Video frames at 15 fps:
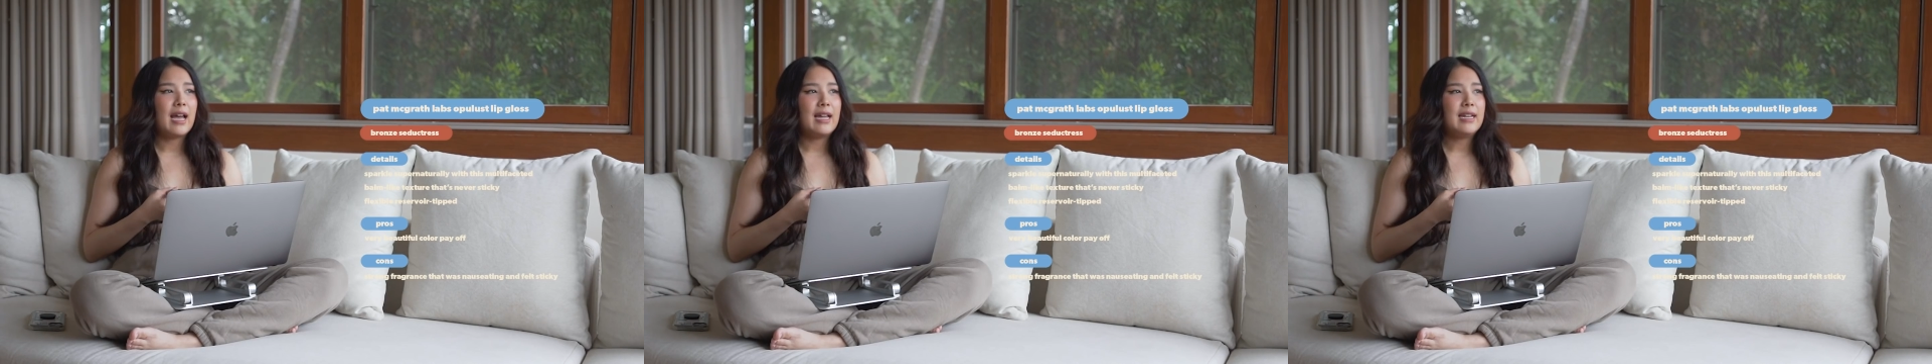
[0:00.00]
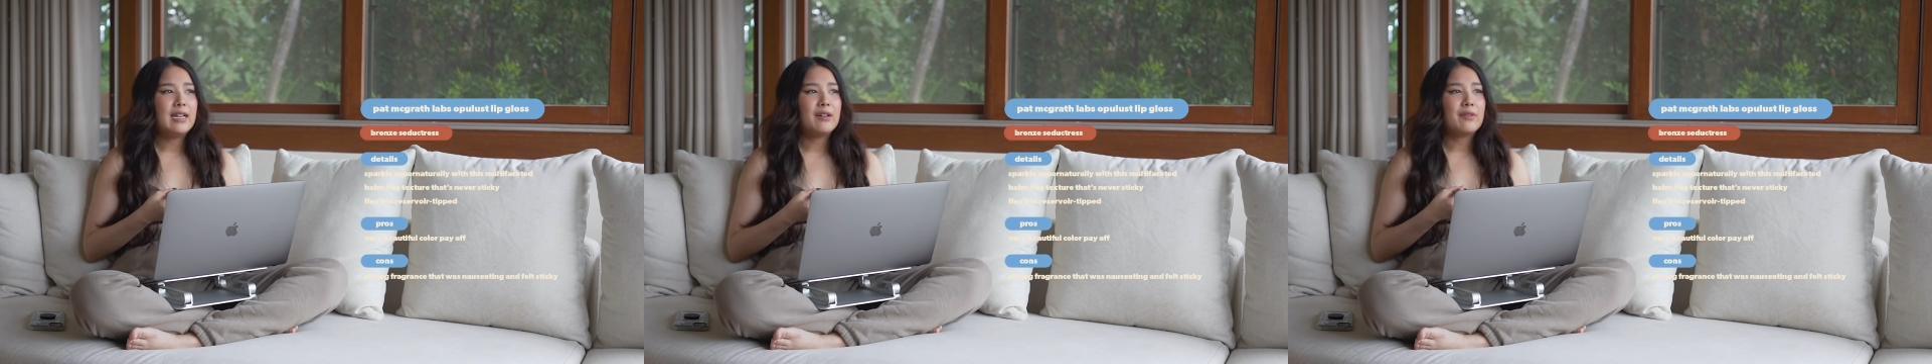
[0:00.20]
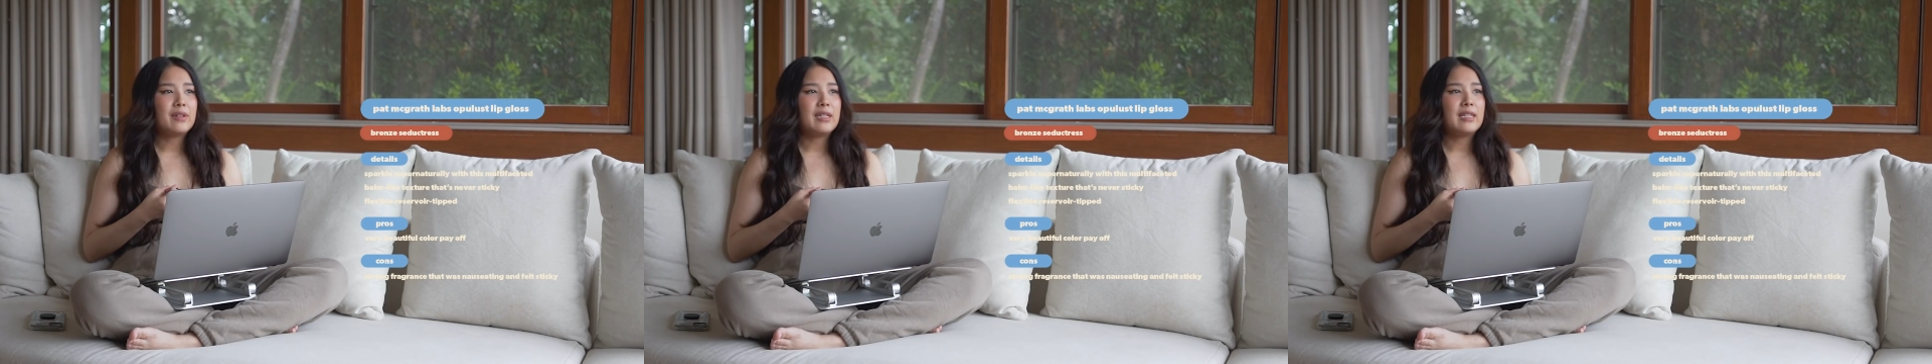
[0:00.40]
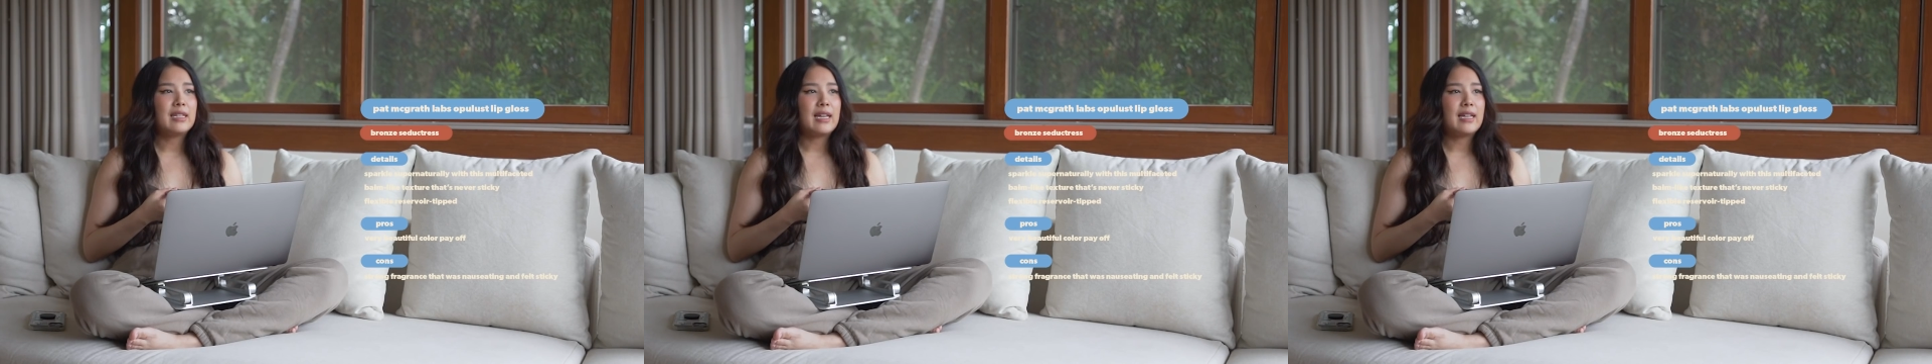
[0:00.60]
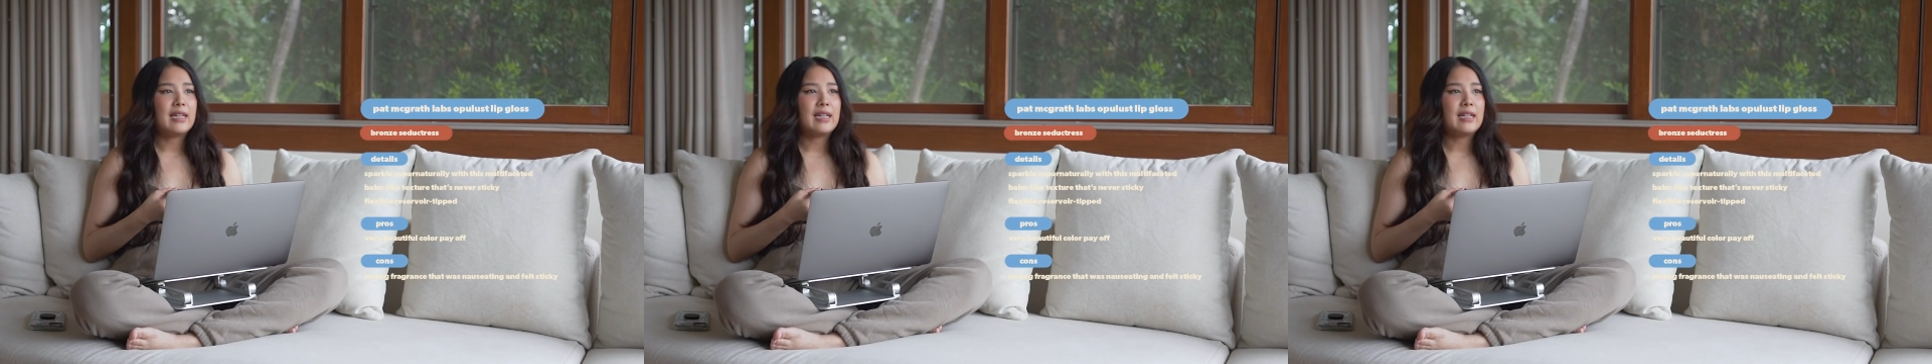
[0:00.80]
I didn't really
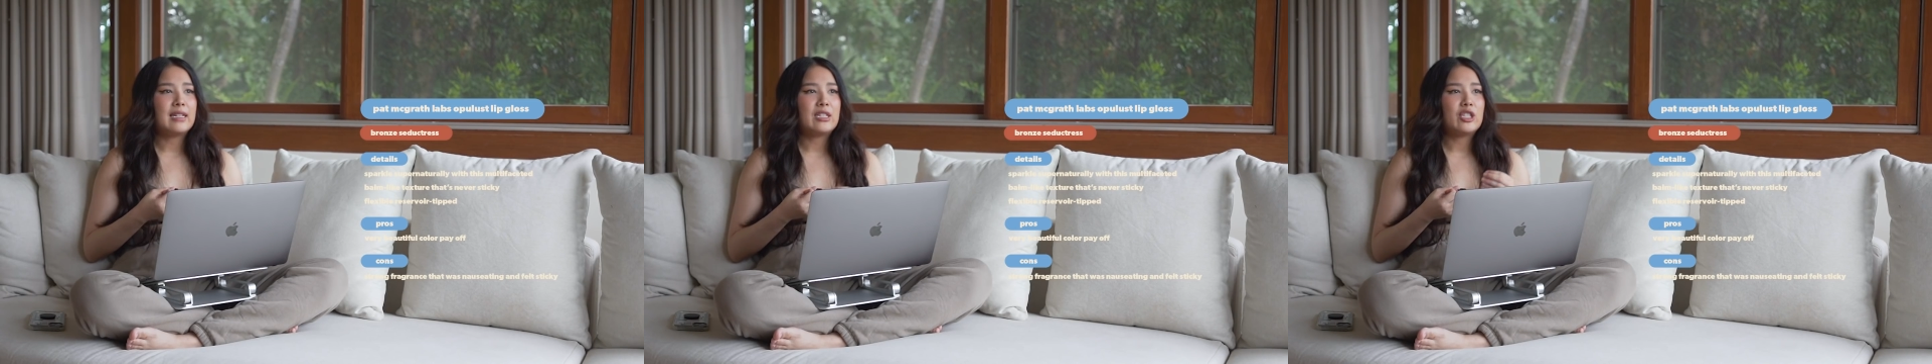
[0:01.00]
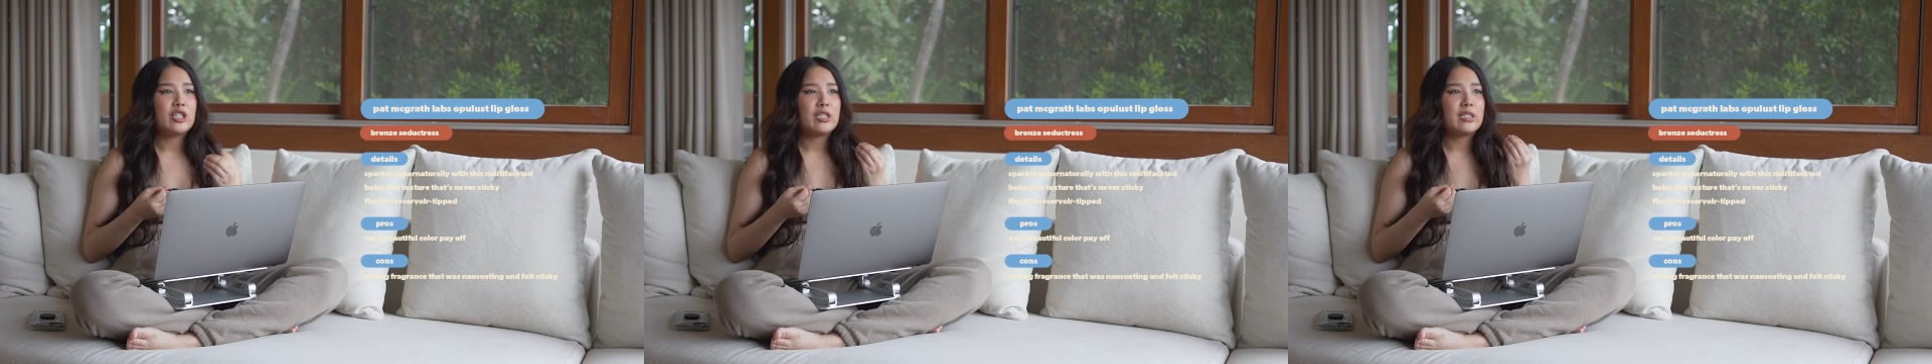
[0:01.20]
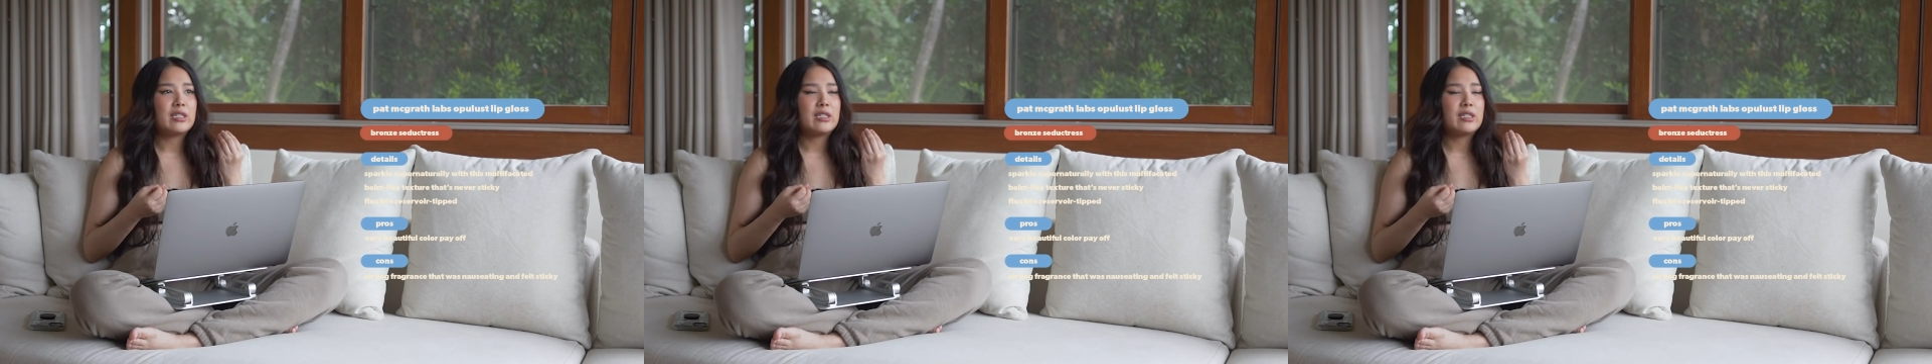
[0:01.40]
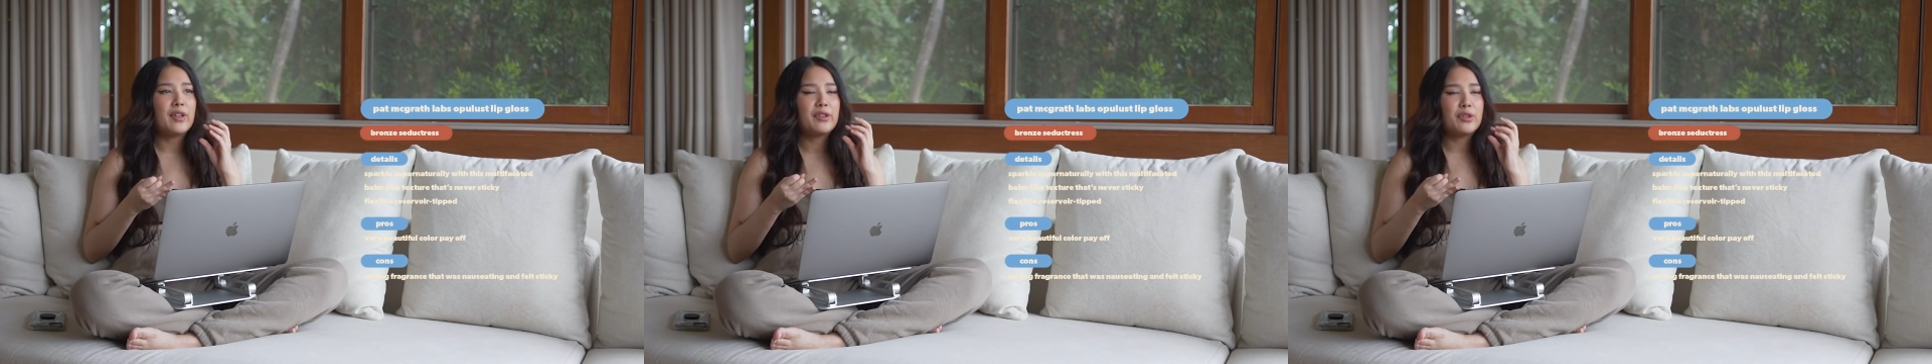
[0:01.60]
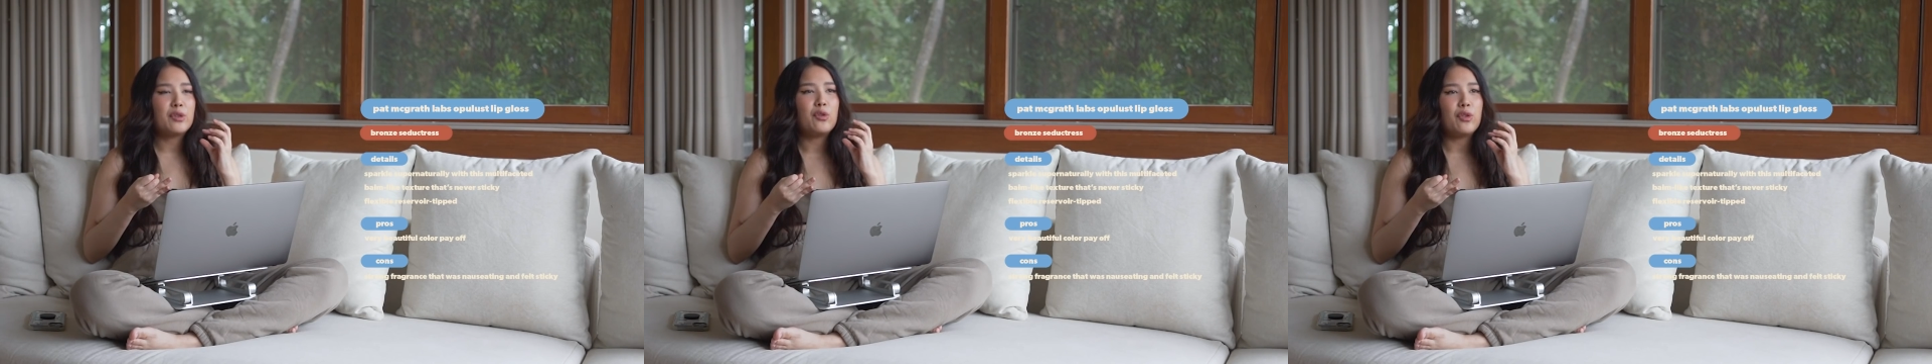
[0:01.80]
like it. It just
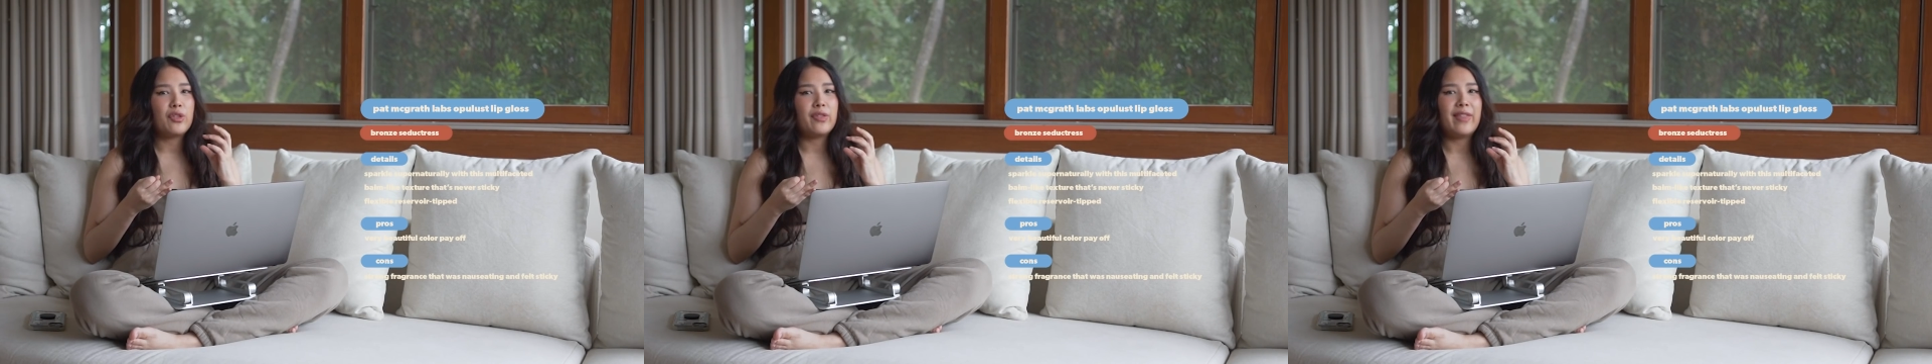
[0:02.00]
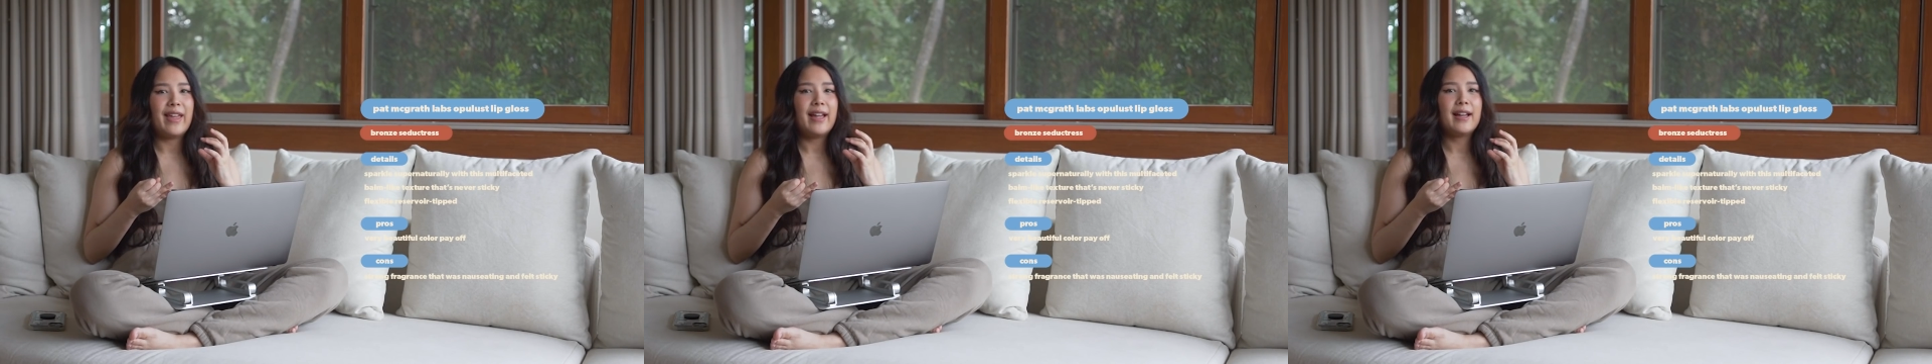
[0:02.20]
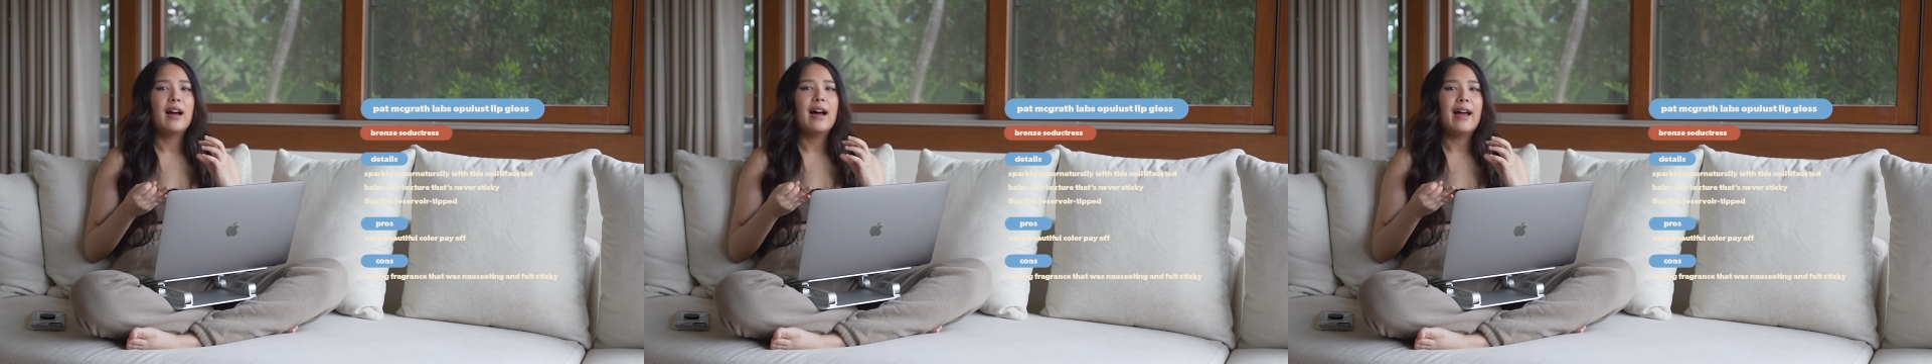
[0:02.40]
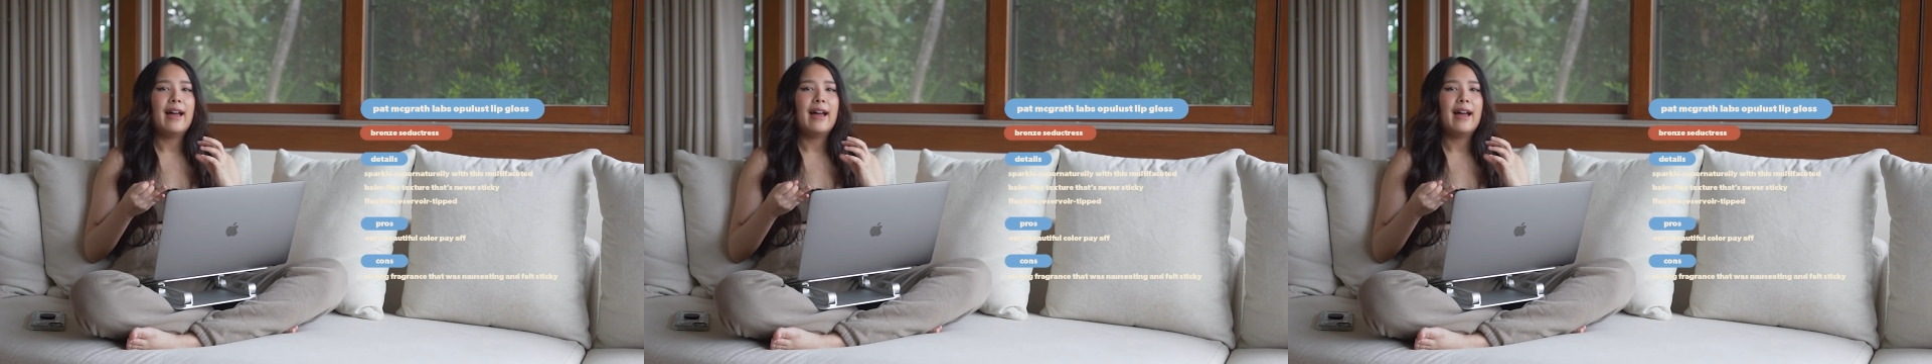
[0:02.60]
felt too thick.